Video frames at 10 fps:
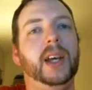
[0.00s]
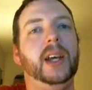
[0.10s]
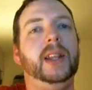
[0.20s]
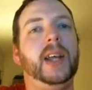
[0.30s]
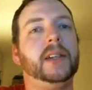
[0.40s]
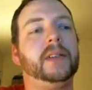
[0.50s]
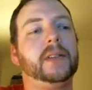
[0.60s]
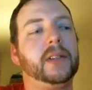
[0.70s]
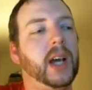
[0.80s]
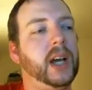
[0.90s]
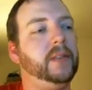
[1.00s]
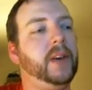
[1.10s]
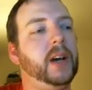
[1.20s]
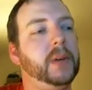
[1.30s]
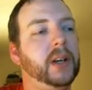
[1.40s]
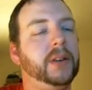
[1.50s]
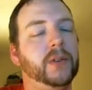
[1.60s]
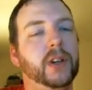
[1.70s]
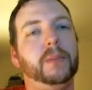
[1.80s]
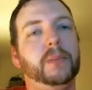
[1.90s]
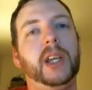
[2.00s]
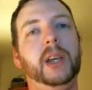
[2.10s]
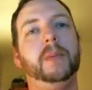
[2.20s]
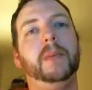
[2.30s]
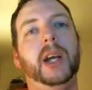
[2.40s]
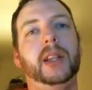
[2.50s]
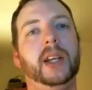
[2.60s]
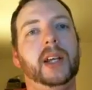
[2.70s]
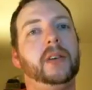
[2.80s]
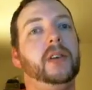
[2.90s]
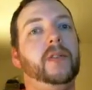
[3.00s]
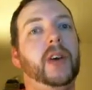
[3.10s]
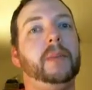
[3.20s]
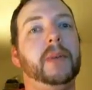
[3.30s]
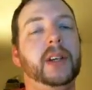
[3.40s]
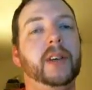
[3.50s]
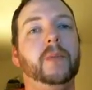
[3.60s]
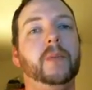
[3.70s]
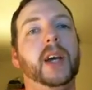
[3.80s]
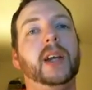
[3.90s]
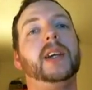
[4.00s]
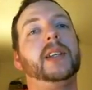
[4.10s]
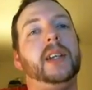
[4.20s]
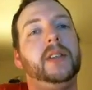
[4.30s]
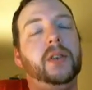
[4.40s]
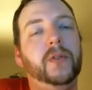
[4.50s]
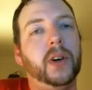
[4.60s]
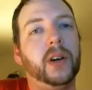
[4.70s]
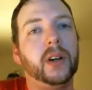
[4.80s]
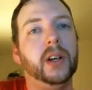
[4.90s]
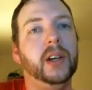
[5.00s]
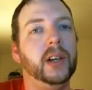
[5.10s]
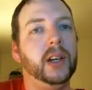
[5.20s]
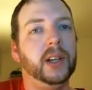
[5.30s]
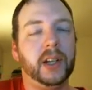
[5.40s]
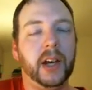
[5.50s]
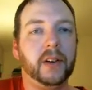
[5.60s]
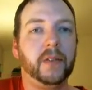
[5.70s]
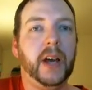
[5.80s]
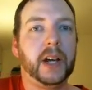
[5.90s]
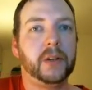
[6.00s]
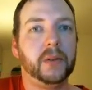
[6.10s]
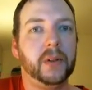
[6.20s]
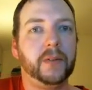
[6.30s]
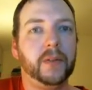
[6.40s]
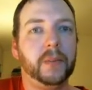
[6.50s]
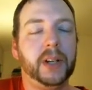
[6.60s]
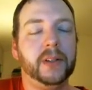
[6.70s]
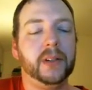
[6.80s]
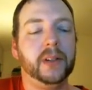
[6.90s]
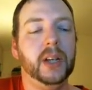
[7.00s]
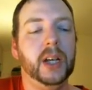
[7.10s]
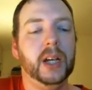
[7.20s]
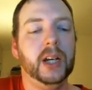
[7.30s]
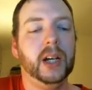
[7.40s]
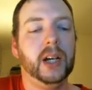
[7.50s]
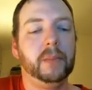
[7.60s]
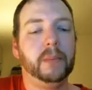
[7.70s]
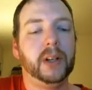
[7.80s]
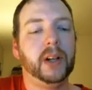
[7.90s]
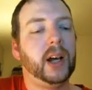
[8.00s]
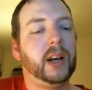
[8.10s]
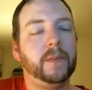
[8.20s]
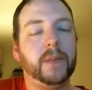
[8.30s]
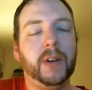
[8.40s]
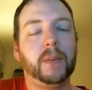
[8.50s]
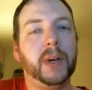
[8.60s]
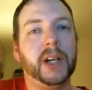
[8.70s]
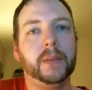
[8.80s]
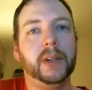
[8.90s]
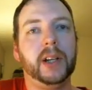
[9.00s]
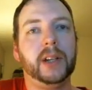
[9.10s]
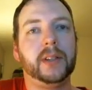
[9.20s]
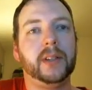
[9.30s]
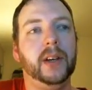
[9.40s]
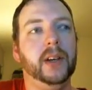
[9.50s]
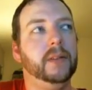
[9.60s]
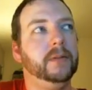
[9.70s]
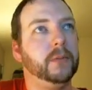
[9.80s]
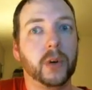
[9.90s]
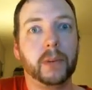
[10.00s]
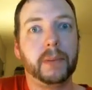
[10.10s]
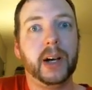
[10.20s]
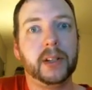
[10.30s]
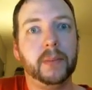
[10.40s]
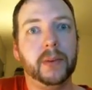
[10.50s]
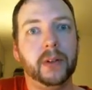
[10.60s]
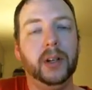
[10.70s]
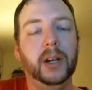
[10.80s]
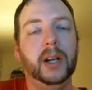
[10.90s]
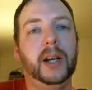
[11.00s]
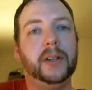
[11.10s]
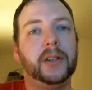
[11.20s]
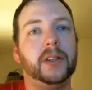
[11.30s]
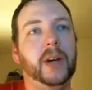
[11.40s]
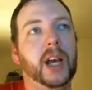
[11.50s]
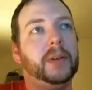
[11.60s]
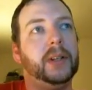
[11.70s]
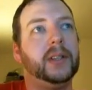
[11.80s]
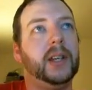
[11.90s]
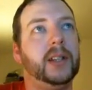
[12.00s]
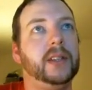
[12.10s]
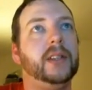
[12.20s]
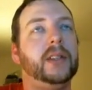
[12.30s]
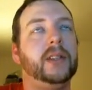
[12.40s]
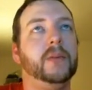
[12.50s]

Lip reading: and that's kind of how we go through it, but keep in mind that it could have happened a different way, not to get too far into counterfactual information, but a lot of different possibilities were possible. It just so happens that this is the